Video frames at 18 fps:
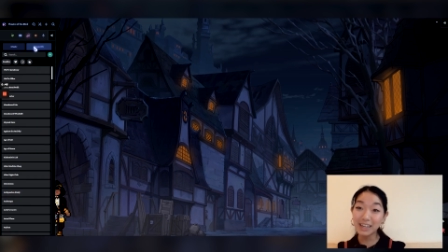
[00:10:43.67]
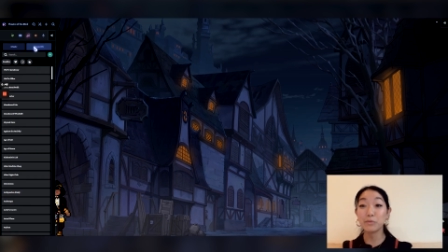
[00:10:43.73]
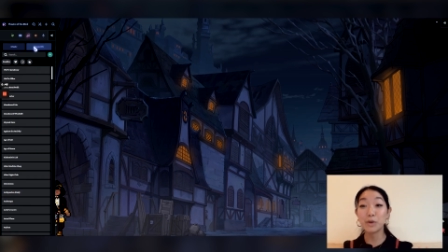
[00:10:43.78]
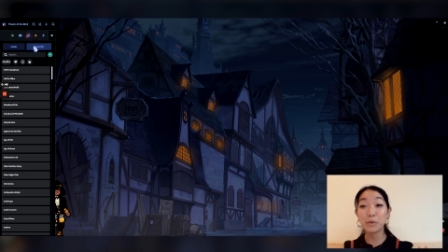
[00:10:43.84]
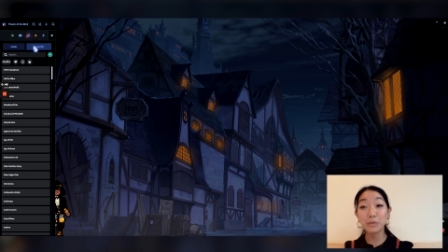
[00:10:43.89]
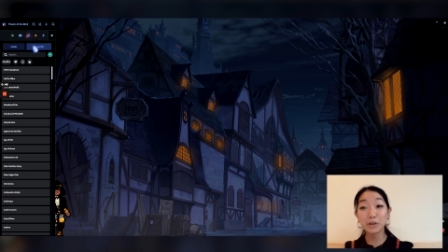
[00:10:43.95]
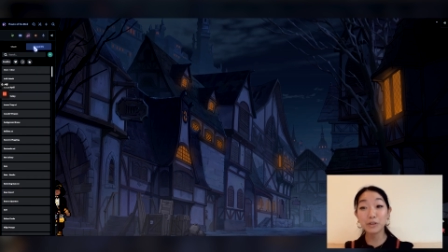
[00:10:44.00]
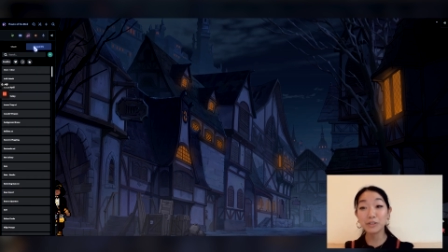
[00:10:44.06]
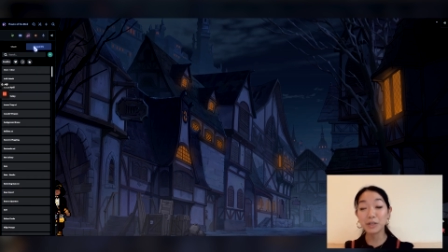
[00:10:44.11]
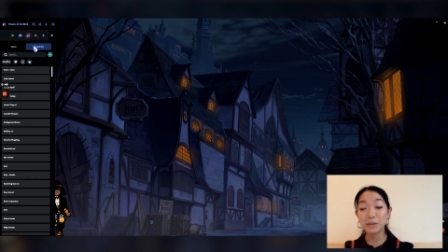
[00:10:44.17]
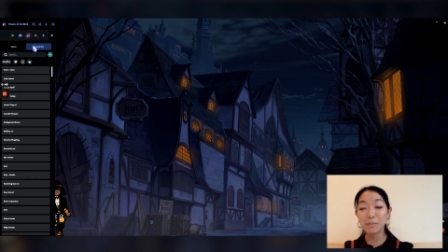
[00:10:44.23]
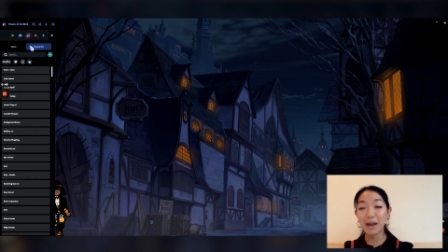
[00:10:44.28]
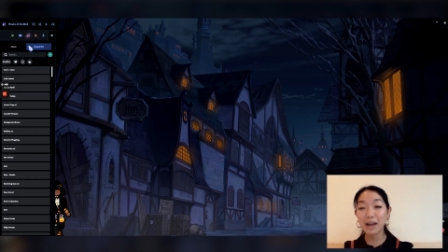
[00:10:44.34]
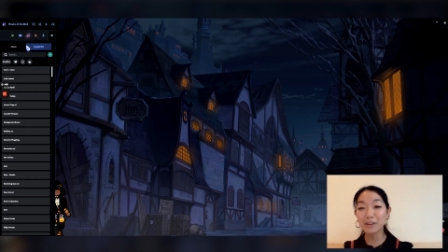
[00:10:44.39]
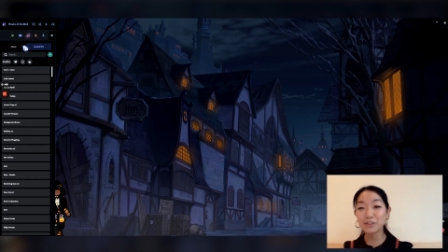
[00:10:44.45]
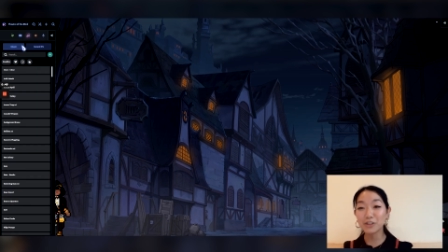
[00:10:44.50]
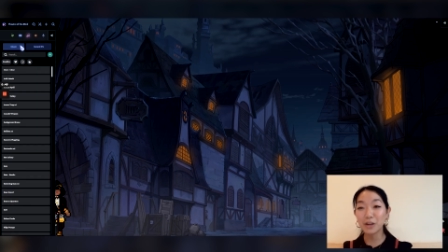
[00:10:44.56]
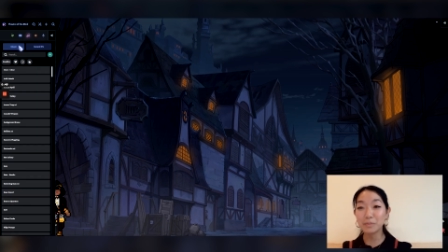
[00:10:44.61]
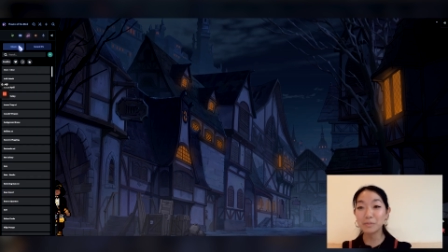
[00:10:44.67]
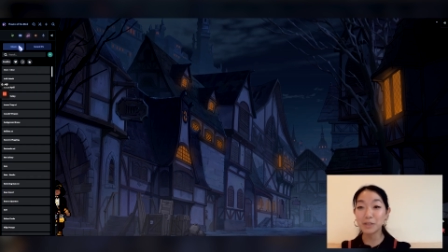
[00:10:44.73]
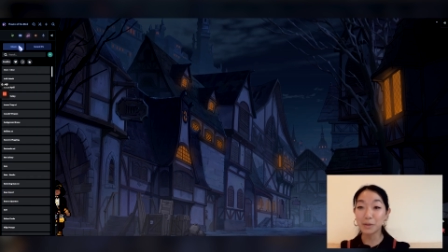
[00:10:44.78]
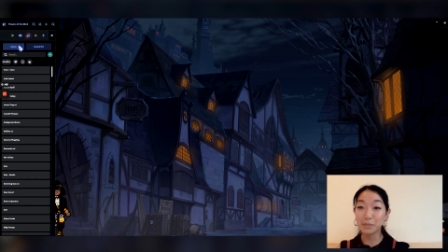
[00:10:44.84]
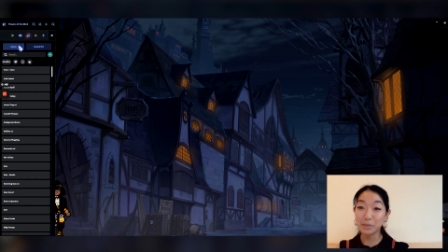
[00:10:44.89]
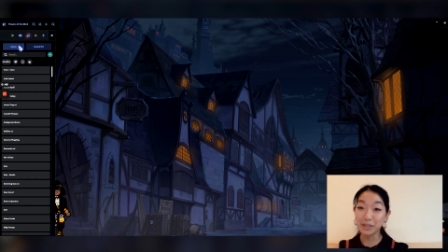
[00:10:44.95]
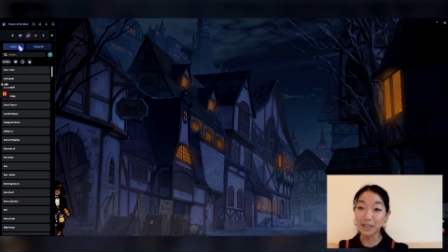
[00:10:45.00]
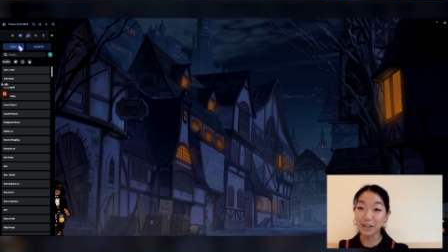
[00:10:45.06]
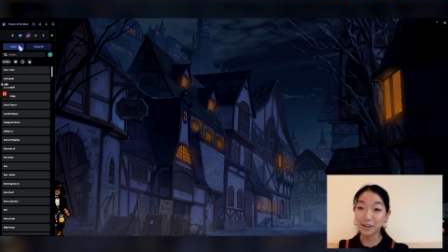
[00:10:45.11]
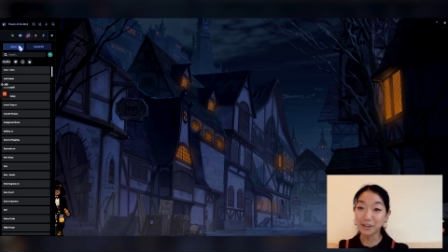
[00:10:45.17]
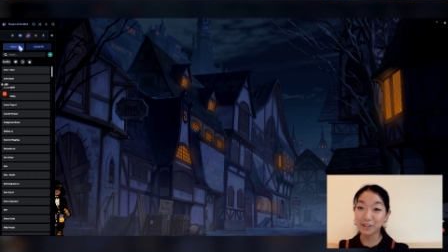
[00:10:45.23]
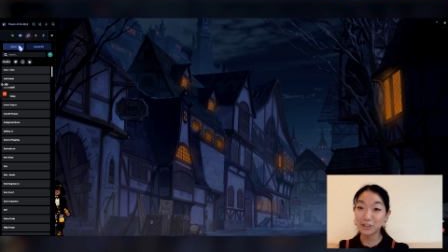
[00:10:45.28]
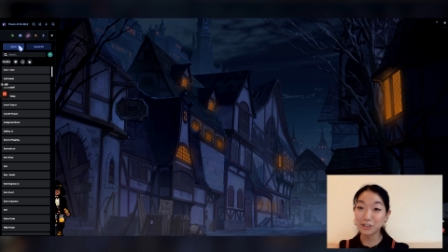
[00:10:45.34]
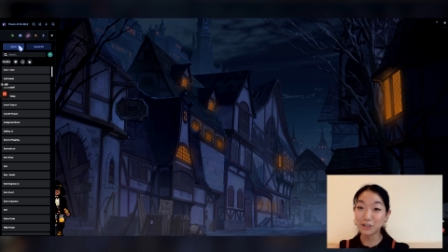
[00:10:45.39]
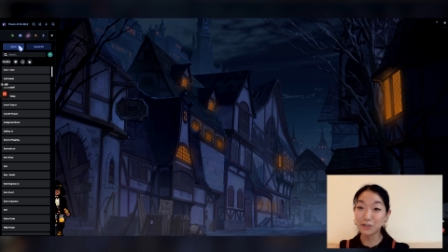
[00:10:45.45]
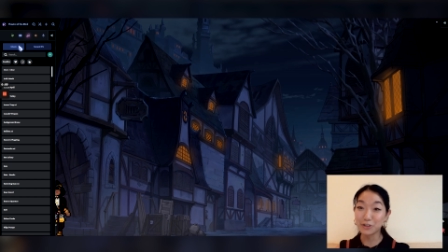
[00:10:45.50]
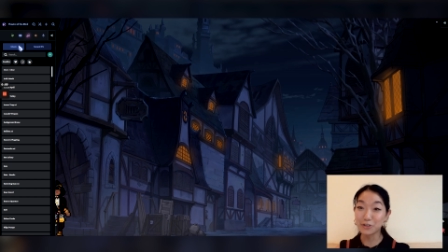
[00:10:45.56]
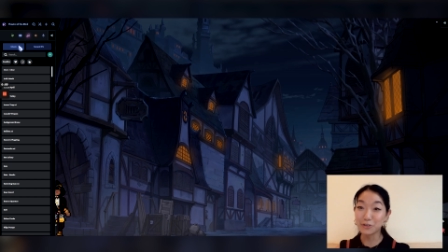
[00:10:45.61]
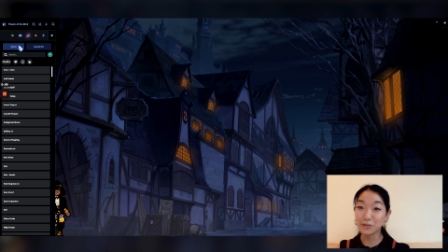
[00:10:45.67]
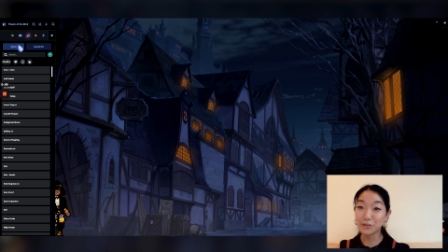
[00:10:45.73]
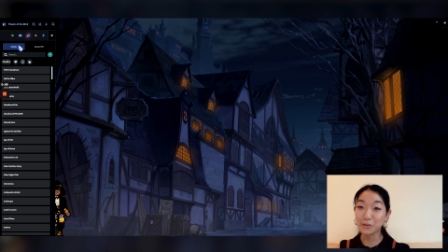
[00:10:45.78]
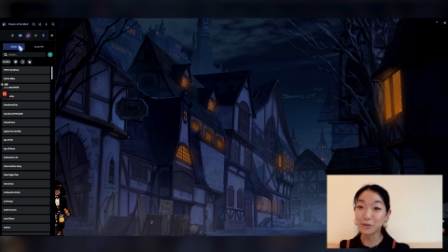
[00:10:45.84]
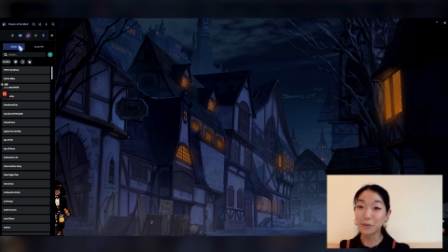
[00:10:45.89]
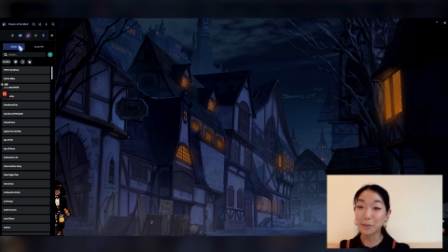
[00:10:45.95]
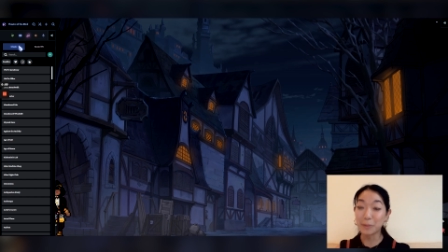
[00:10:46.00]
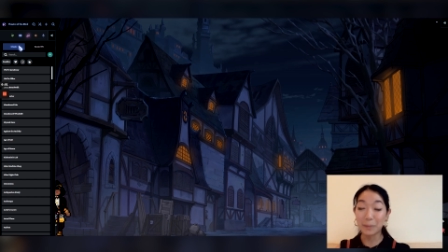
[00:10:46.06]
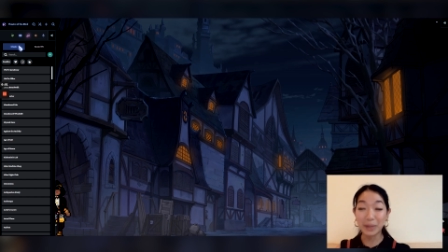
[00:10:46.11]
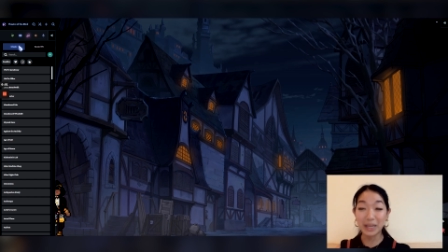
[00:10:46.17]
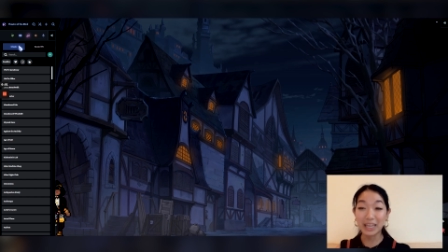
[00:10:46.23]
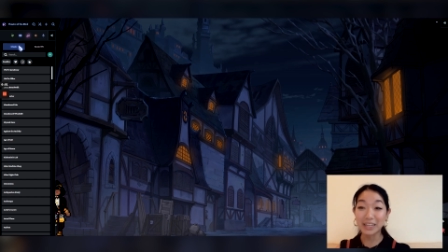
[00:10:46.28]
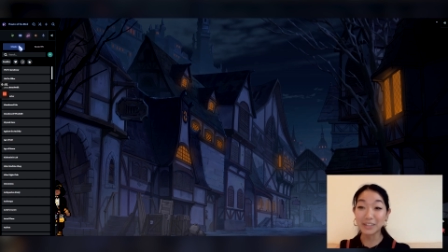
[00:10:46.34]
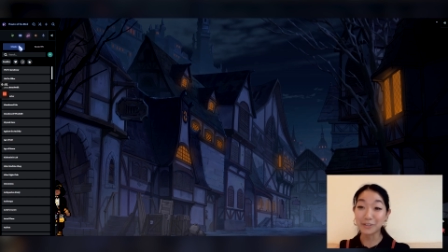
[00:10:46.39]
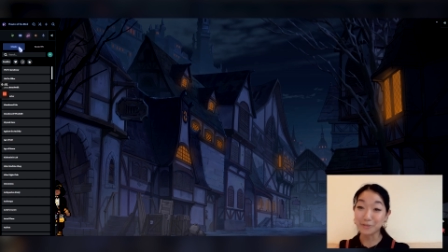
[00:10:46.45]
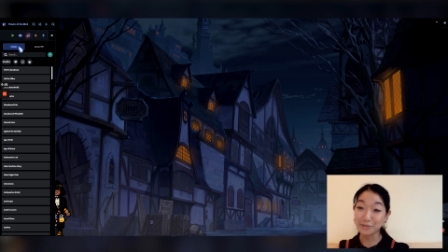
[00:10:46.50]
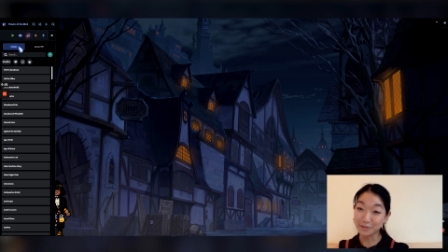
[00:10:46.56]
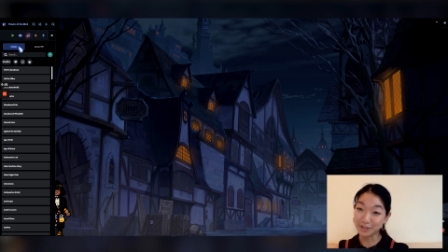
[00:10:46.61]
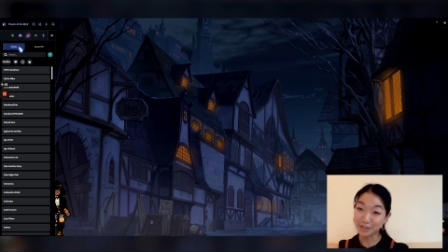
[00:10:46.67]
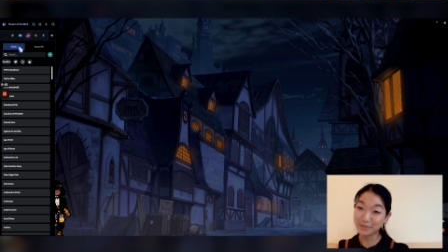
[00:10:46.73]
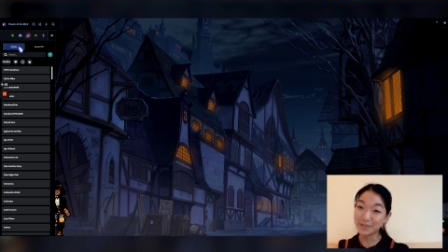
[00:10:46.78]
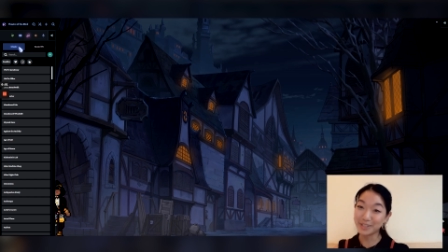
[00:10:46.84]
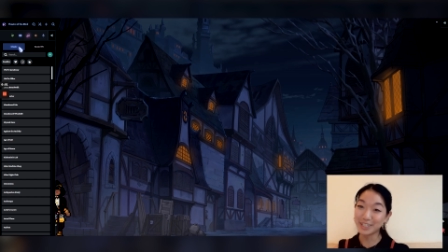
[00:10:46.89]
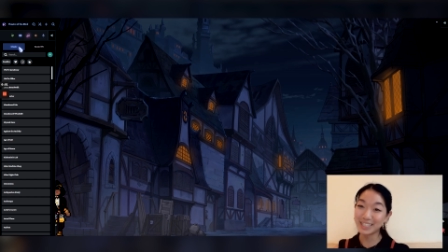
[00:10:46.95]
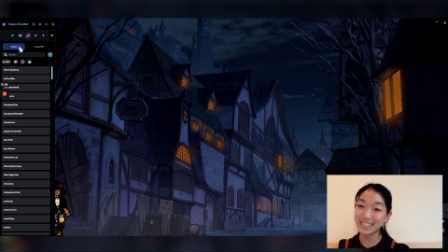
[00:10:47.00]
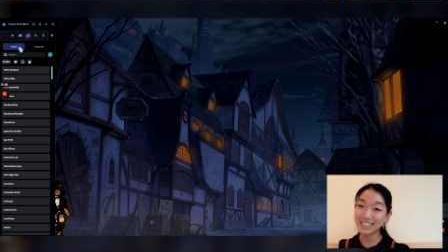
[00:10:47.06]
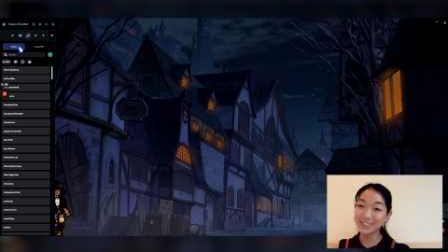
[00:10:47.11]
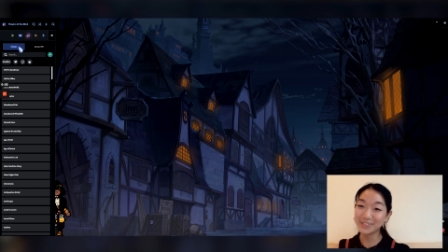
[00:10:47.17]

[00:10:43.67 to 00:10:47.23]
When we're using backdrops, a player to be in Google Images,